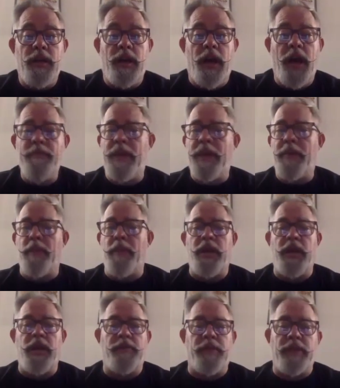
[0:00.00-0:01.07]
I make
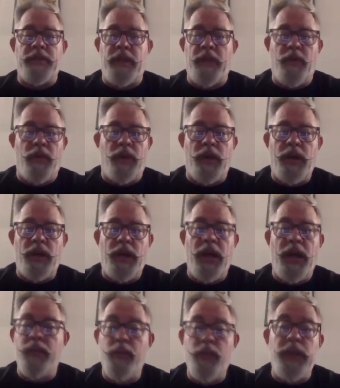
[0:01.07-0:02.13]
money any place I work.
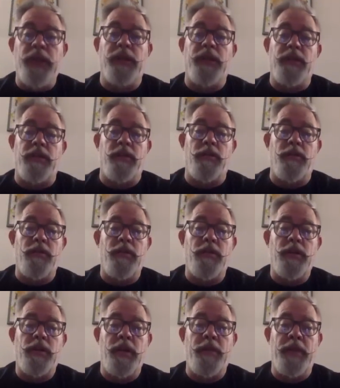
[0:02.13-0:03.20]
I really do.
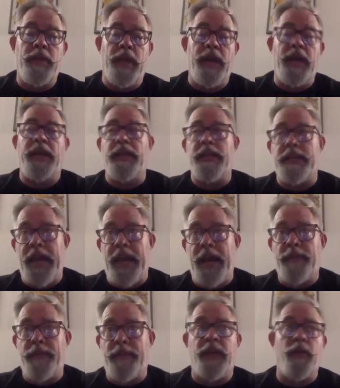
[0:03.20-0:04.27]
I mean, I can
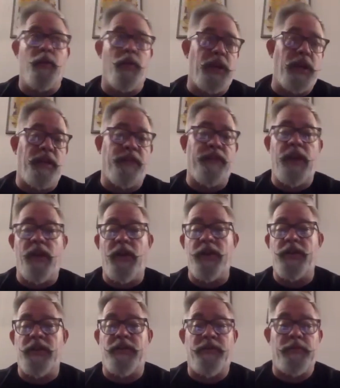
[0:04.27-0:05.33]
adapt. I can work in different
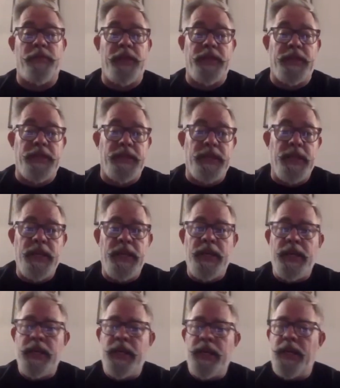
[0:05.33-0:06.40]
areas, different places.
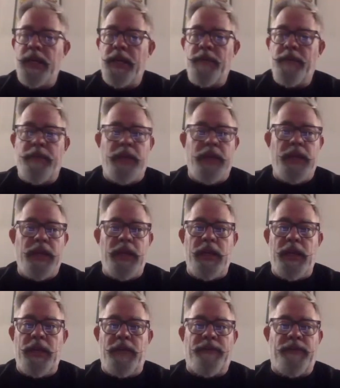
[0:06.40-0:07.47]
But
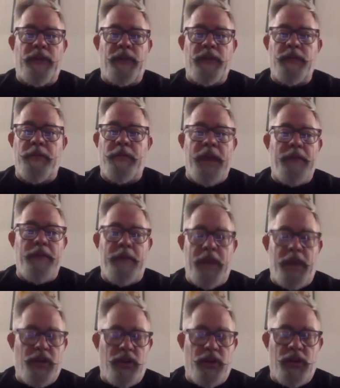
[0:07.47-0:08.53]
if there's a bad
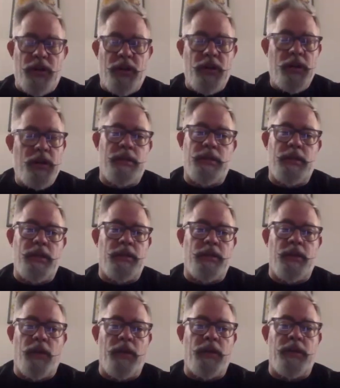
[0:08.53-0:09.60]
manager, it
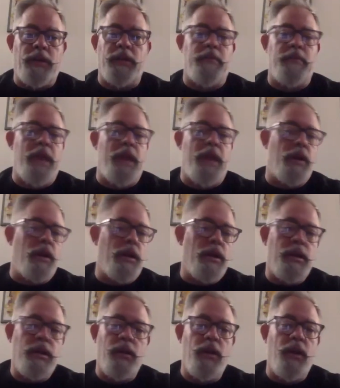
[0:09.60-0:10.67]
doesn't matter.
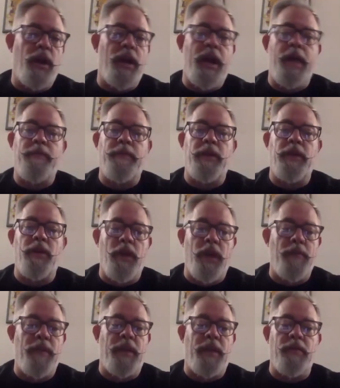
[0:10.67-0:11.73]
You're not happy. You're
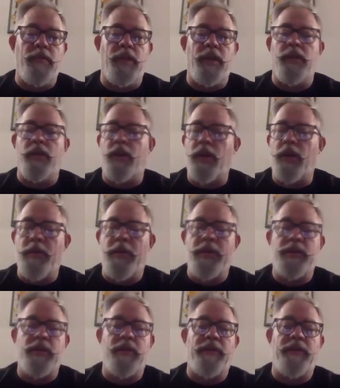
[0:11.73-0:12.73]
not making money. They're going to mess stuff